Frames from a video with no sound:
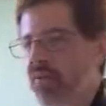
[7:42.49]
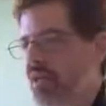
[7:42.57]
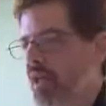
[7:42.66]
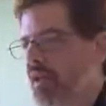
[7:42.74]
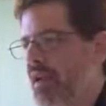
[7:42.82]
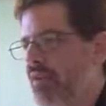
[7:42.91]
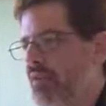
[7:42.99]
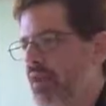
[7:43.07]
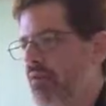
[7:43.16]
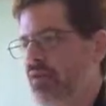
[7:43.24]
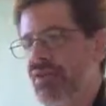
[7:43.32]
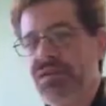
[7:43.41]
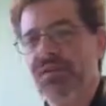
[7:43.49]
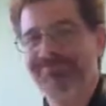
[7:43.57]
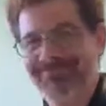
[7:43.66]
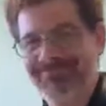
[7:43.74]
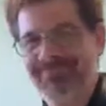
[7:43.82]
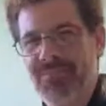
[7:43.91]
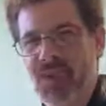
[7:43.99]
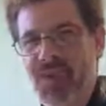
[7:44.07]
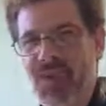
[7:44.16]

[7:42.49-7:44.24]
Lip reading: I'll be glad to answer any questions. Good